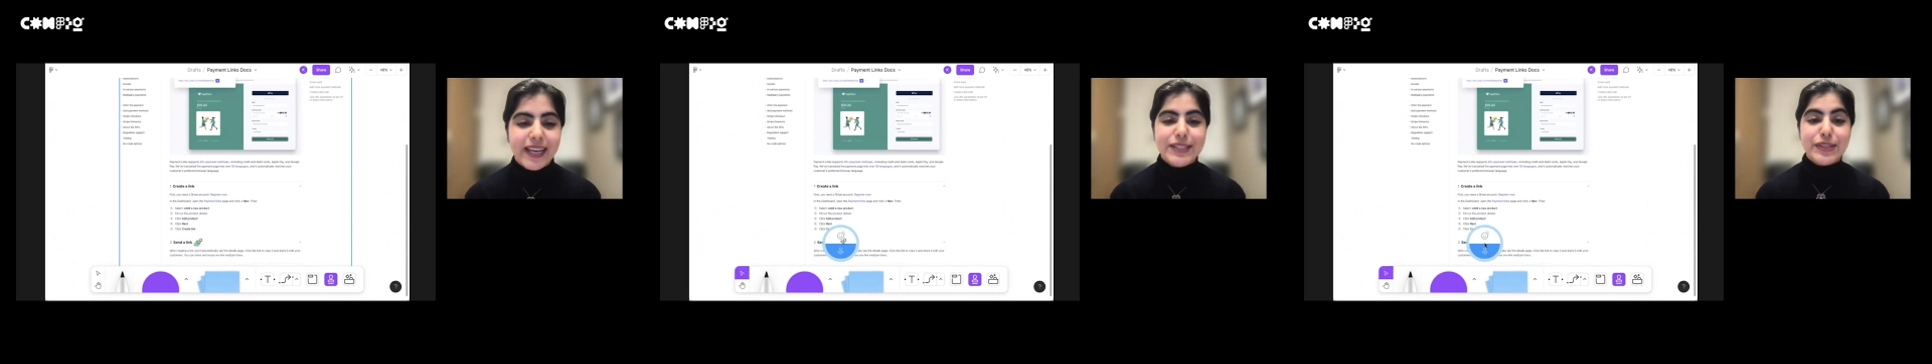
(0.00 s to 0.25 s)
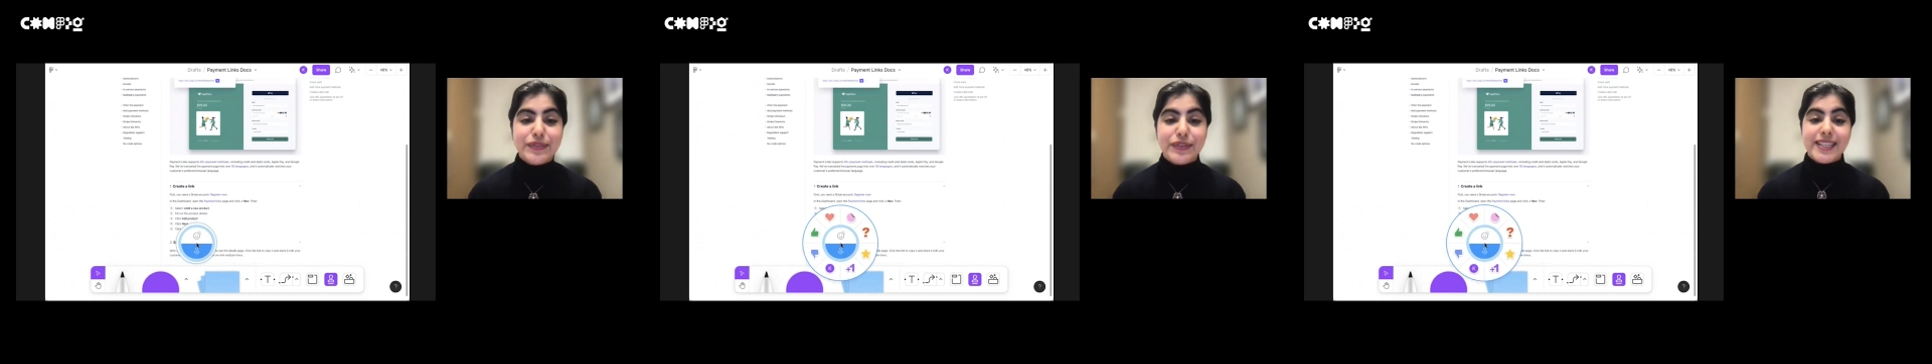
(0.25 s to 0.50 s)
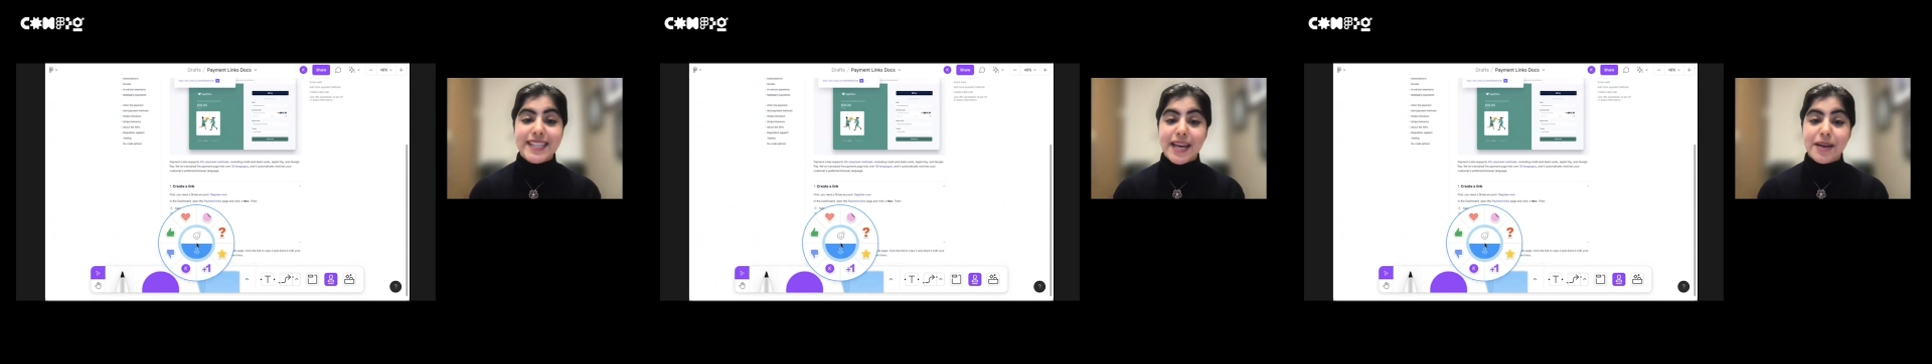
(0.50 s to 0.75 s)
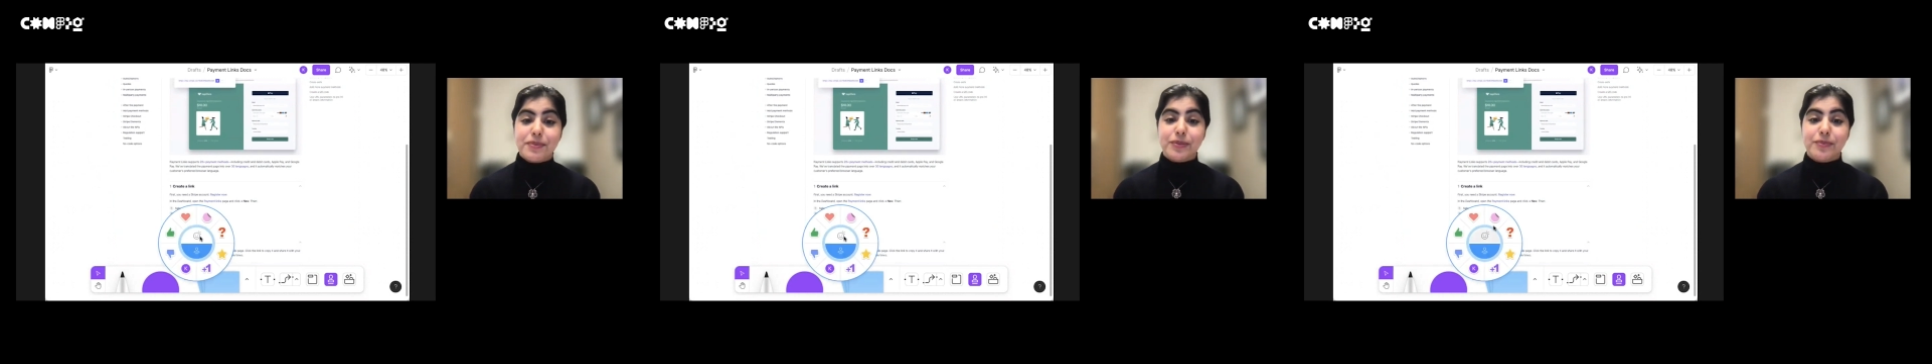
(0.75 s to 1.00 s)
So for
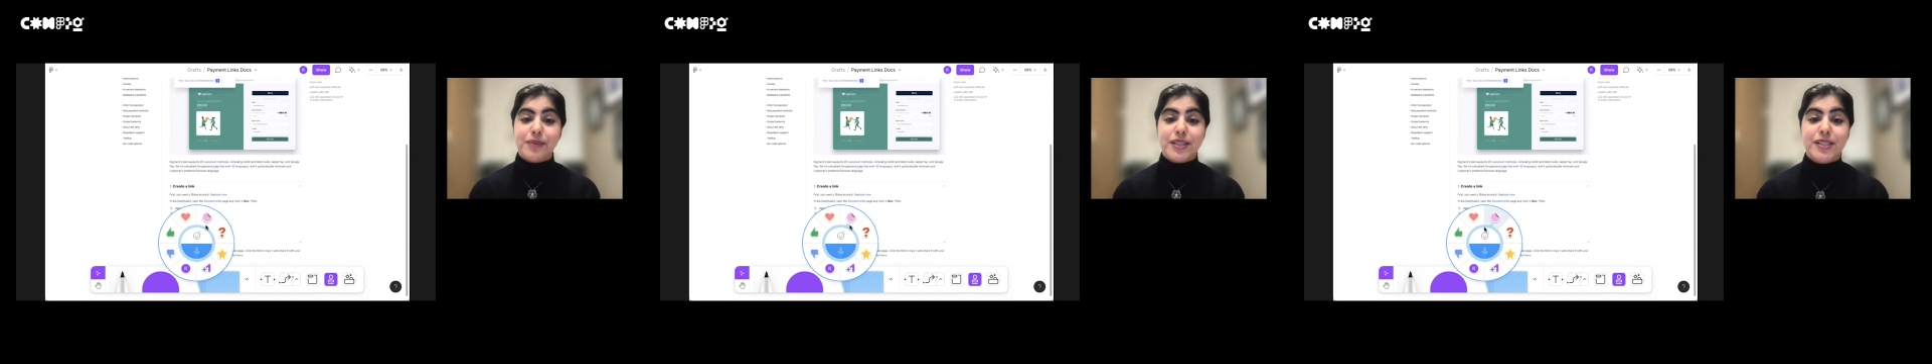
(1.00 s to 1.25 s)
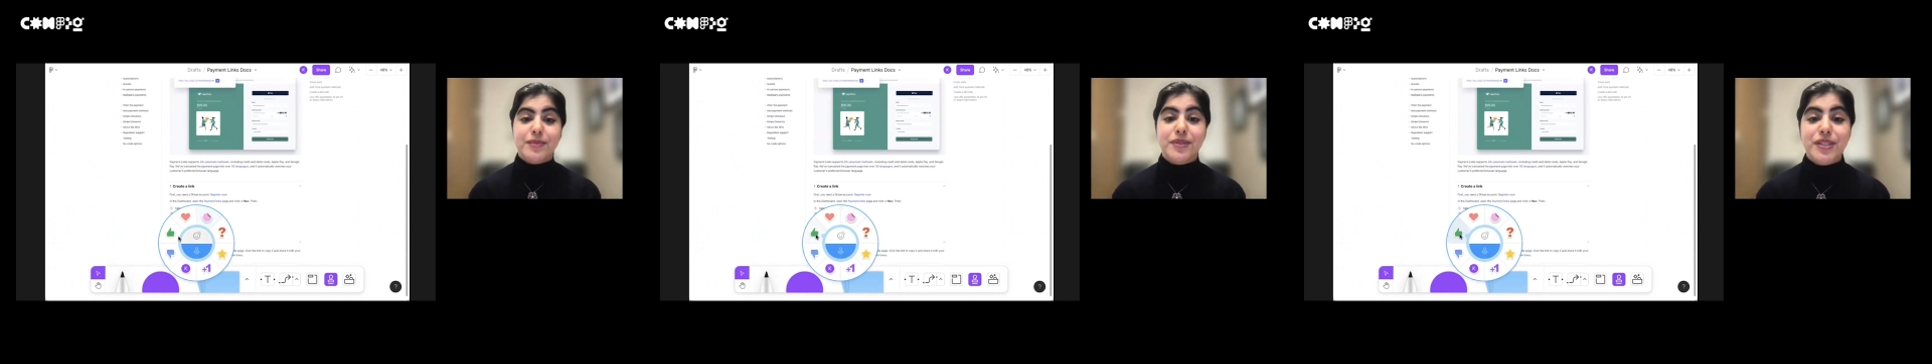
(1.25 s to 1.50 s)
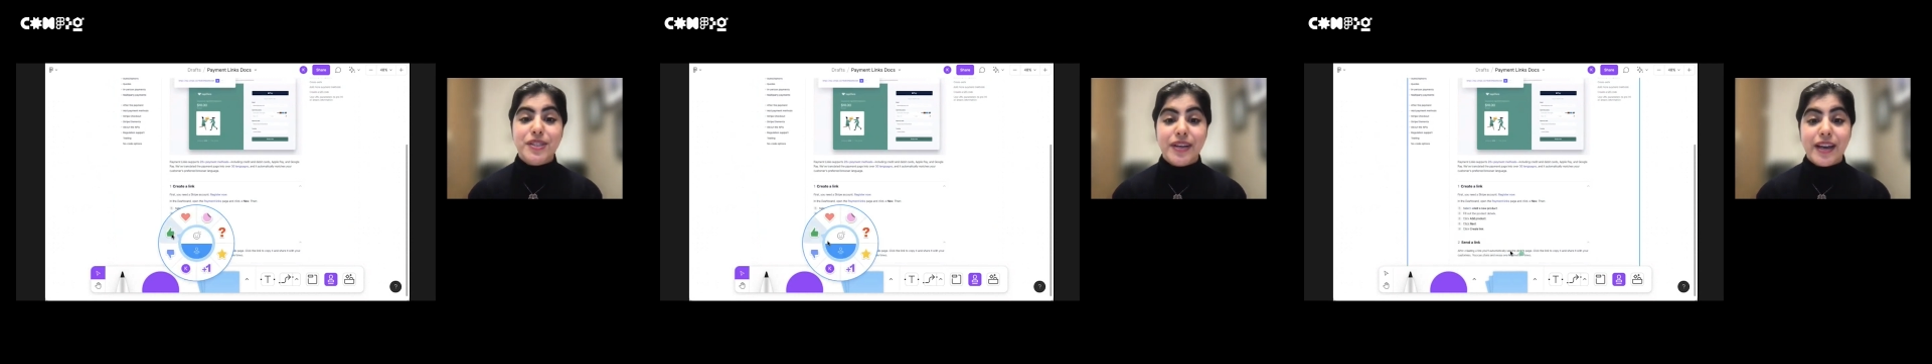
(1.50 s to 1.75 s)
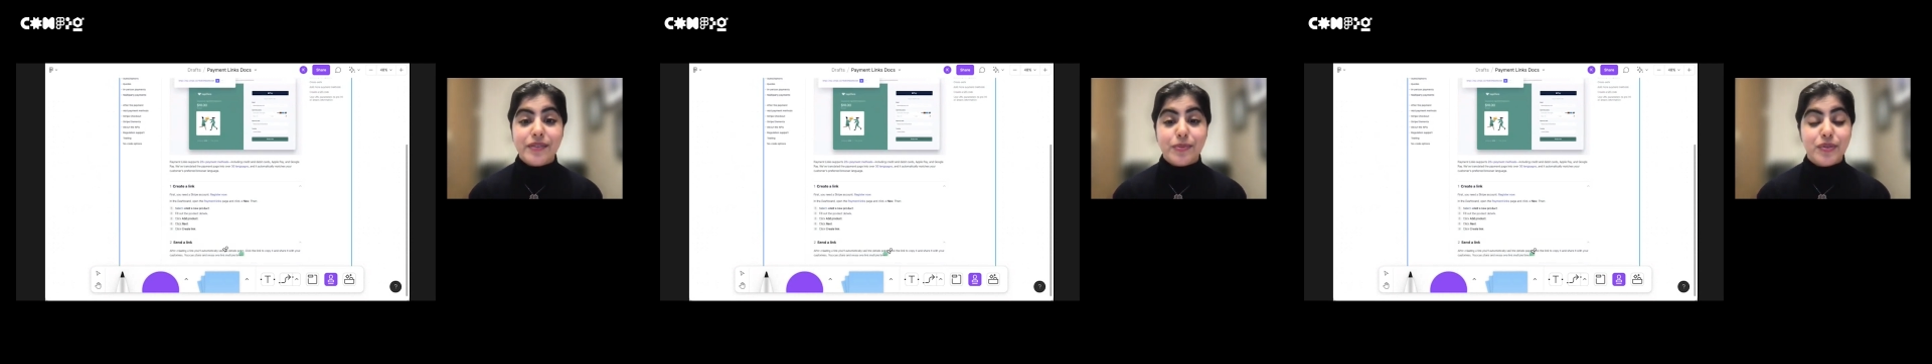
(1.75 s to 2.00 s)
example, participants
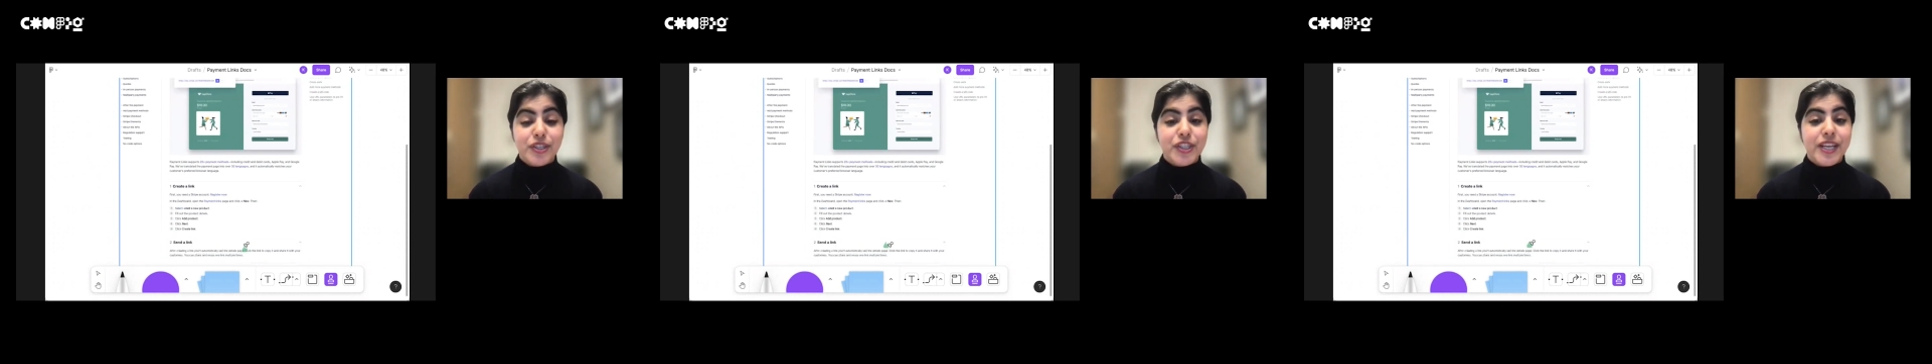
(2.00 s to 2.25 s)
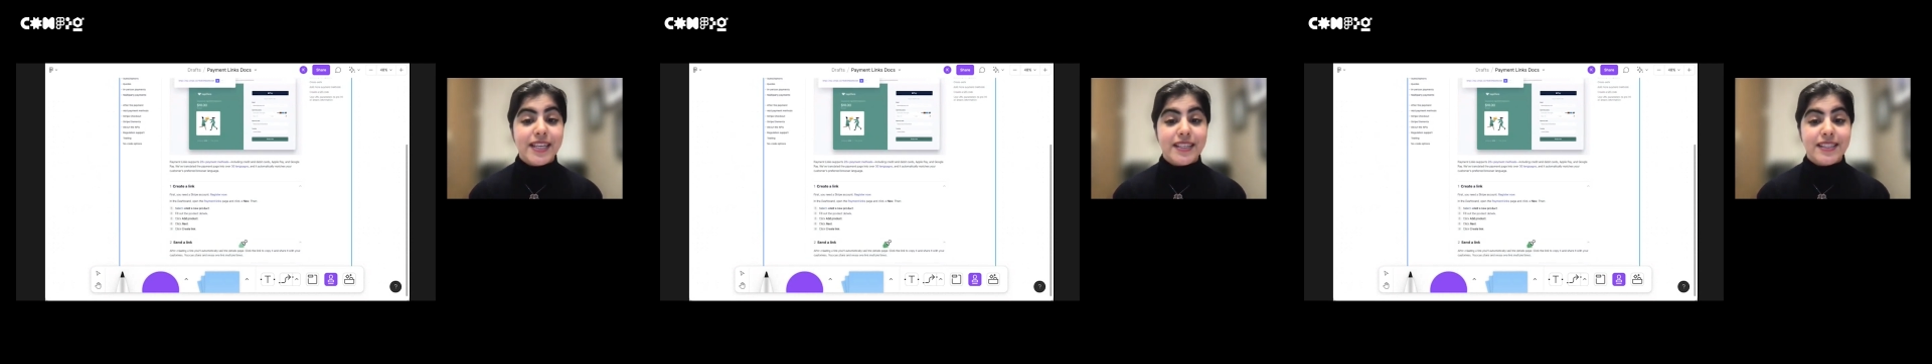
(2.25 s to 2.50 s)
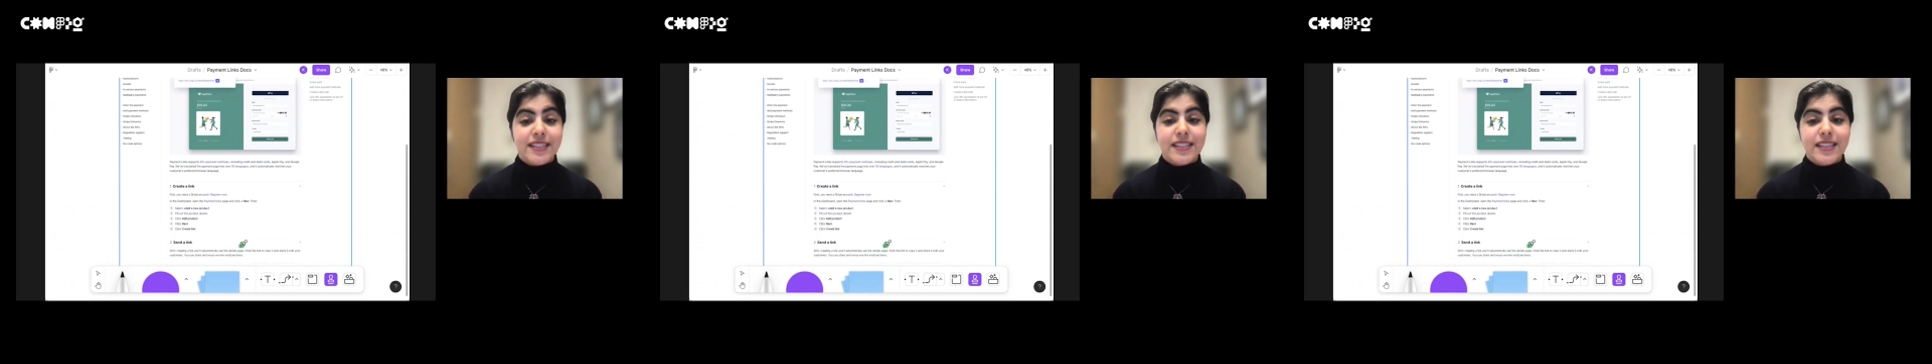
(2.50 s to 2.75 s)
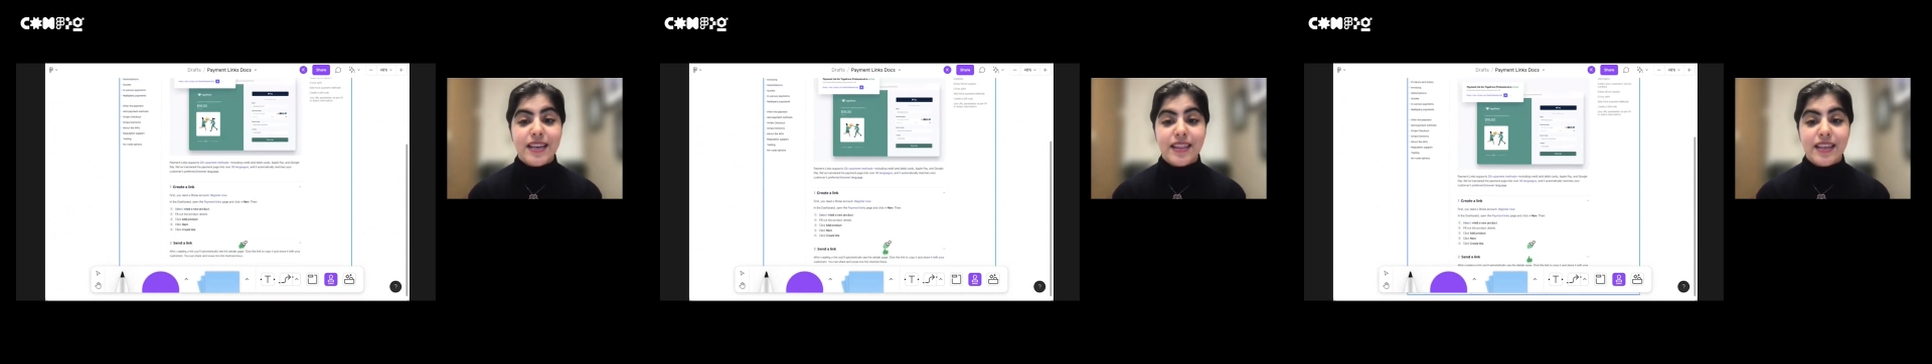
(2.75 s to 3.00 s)
could have appreciated
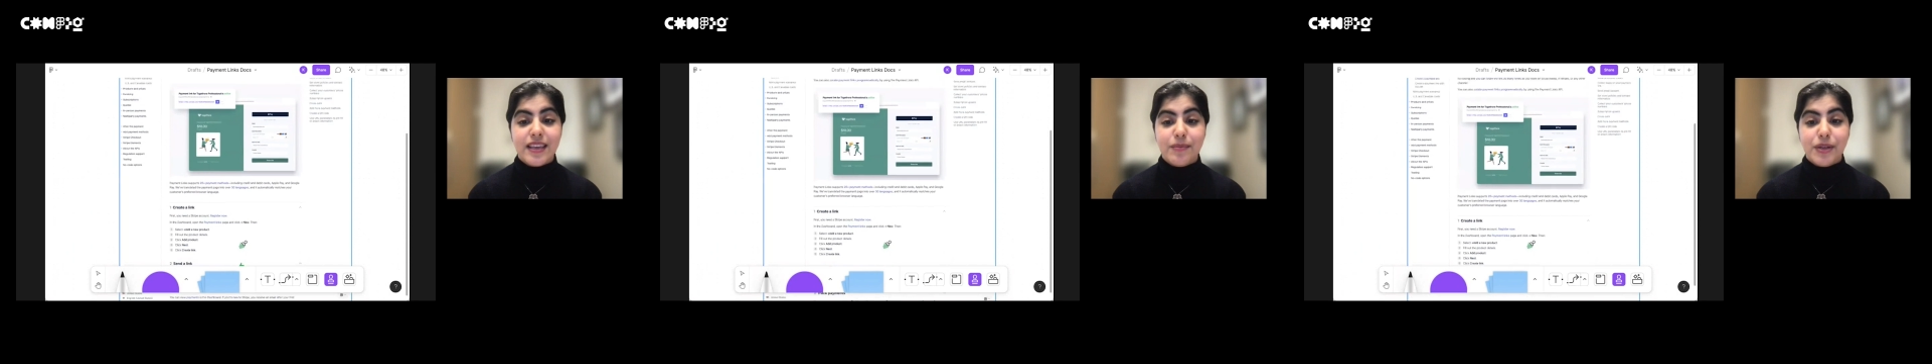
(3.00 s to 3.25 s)
seeing the